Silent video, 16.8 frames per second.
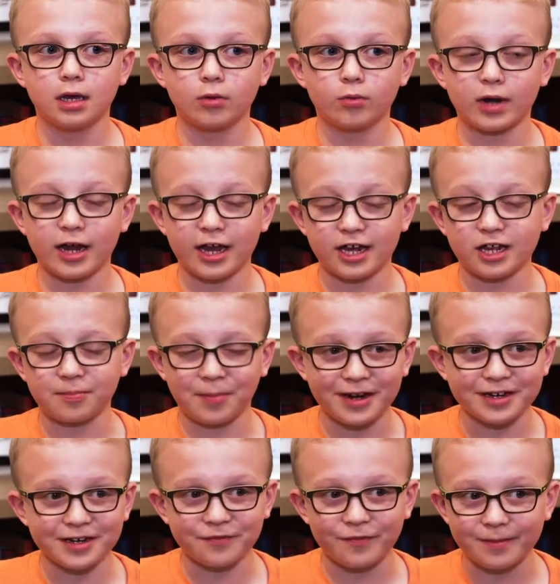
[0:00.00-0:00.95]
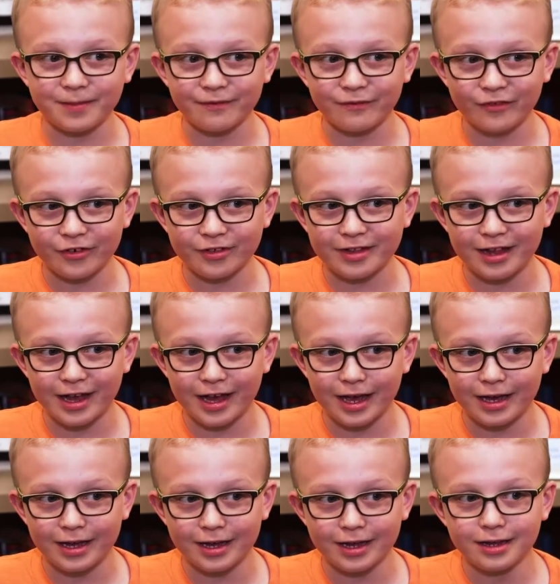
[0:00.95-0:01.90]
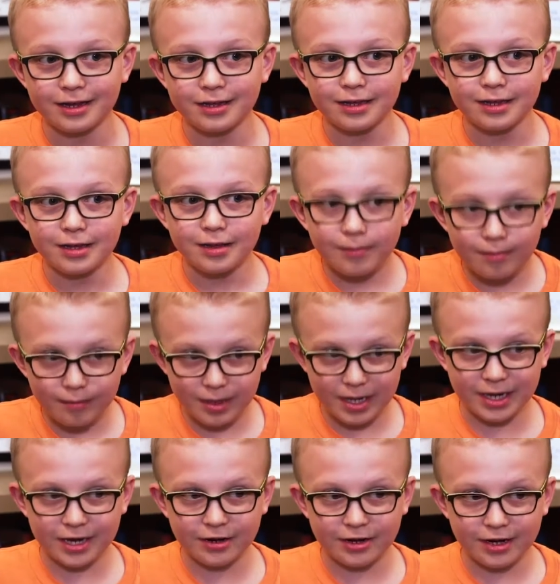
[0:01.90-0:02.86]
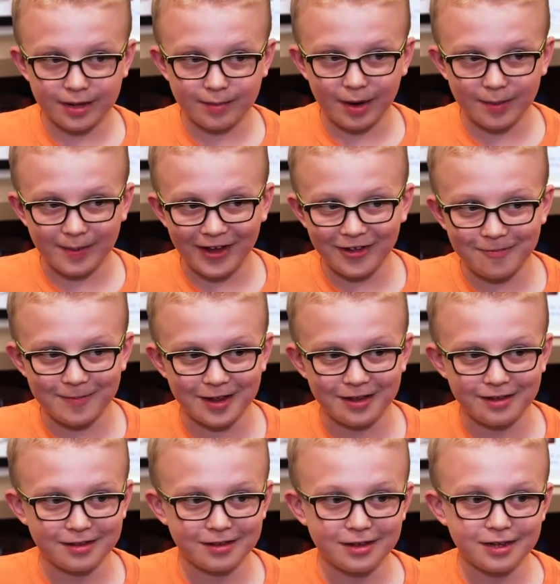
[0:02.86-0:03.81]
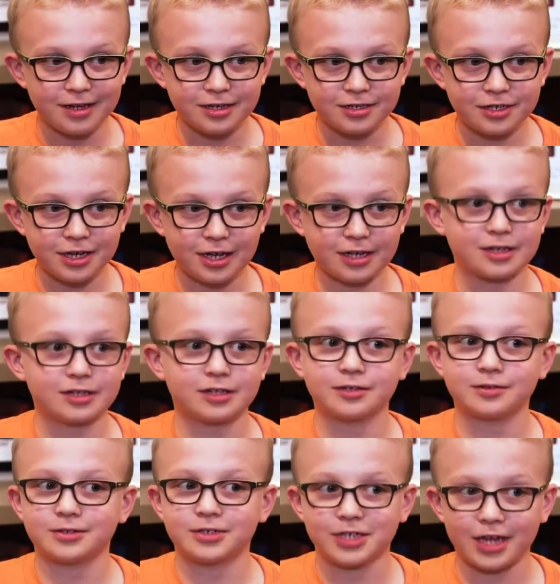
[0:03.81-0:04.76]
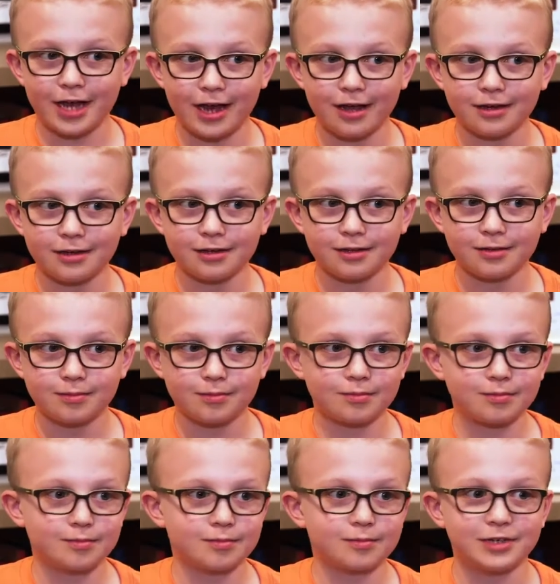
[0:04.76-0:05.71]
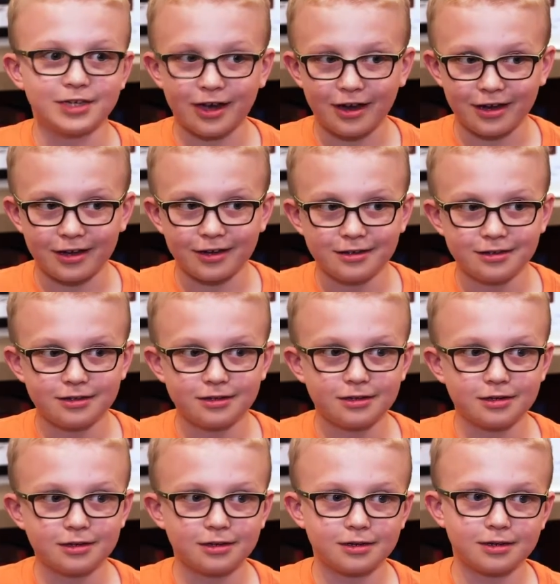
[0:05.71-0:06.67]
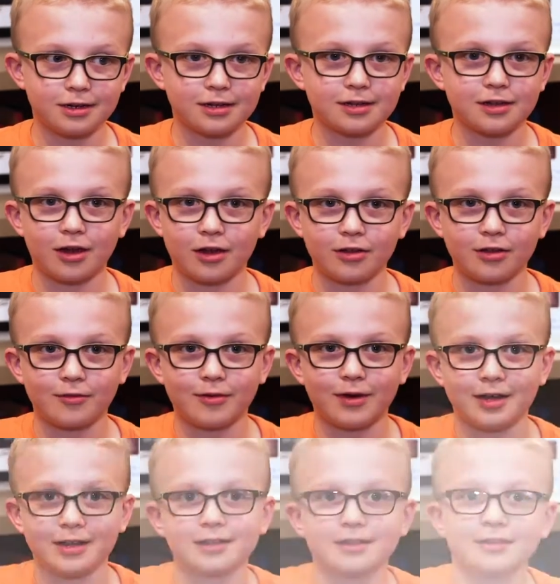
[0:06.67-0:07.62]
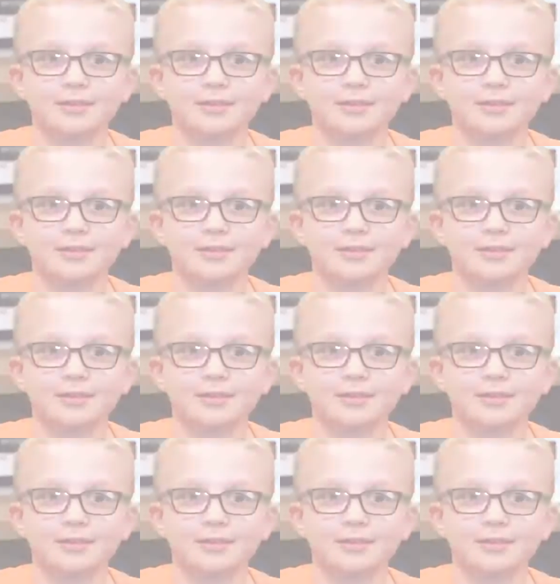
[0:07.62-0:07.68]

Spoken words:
what I expected from the first day I been here to get my mouthpiece. Just check, done. That's all it was.